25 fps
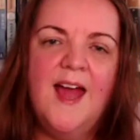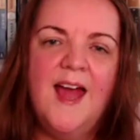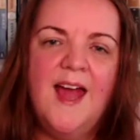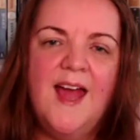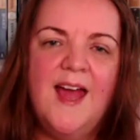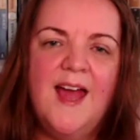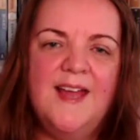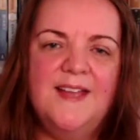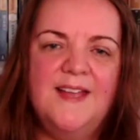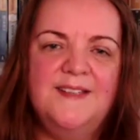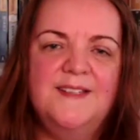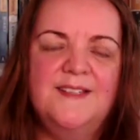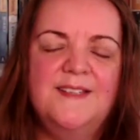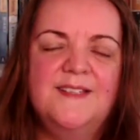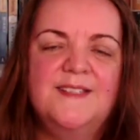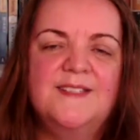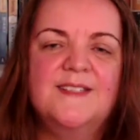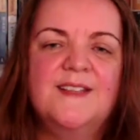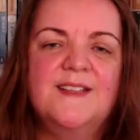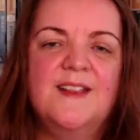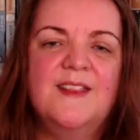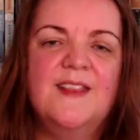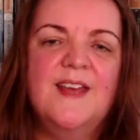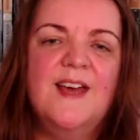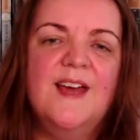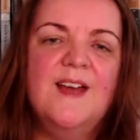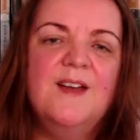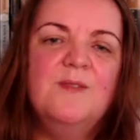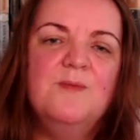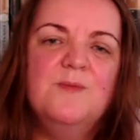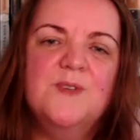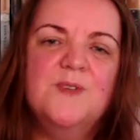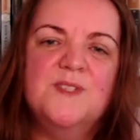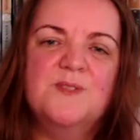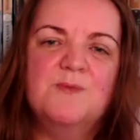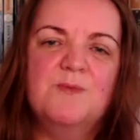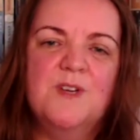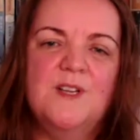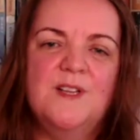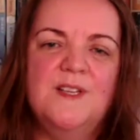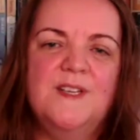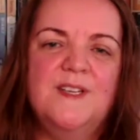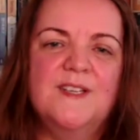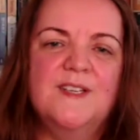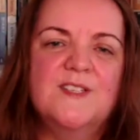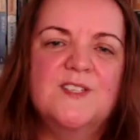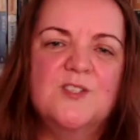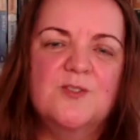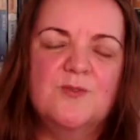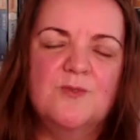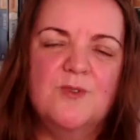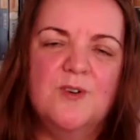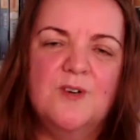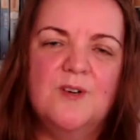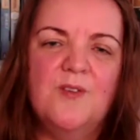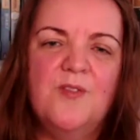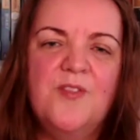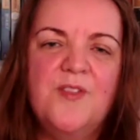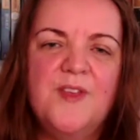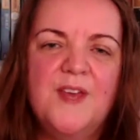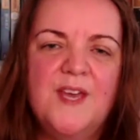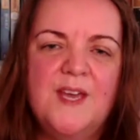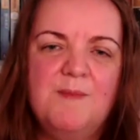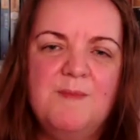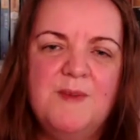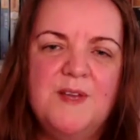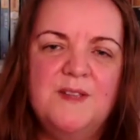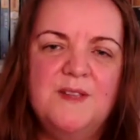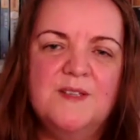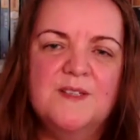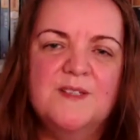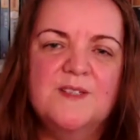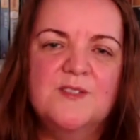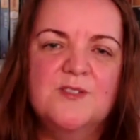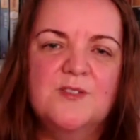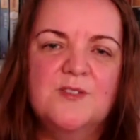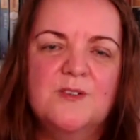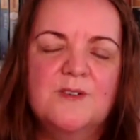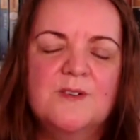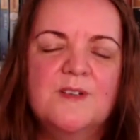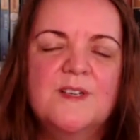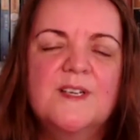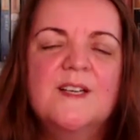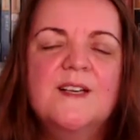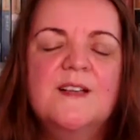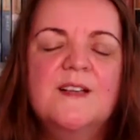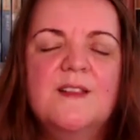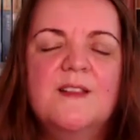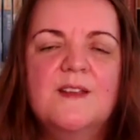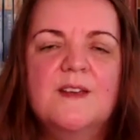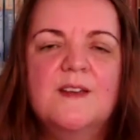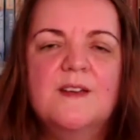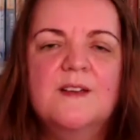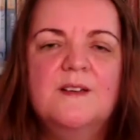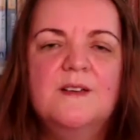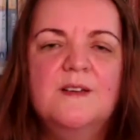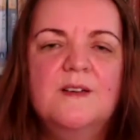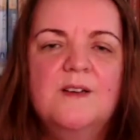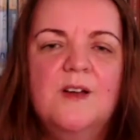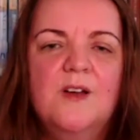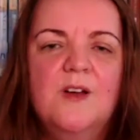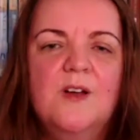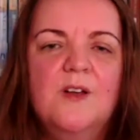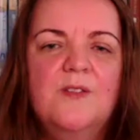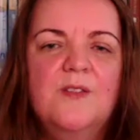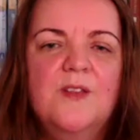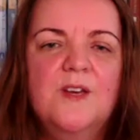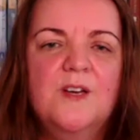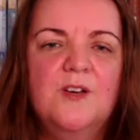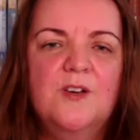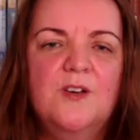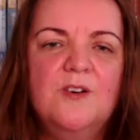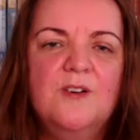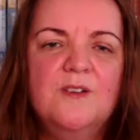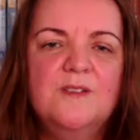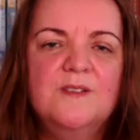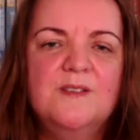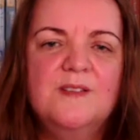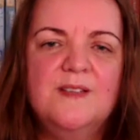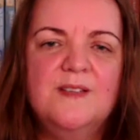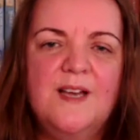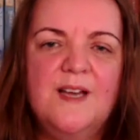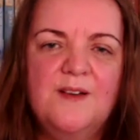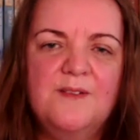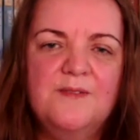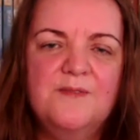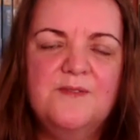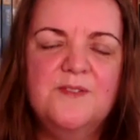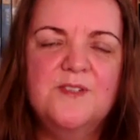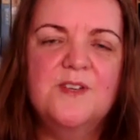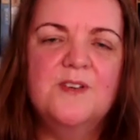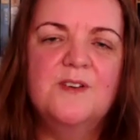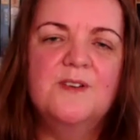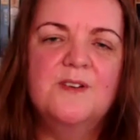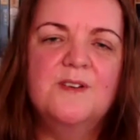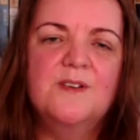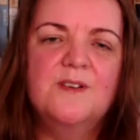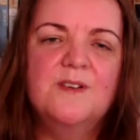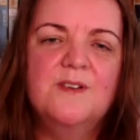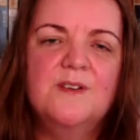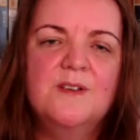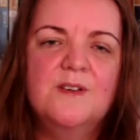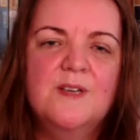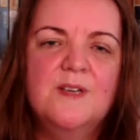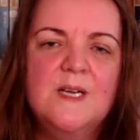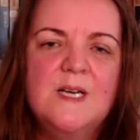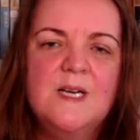And that was really a strong theme in the story, that God loved her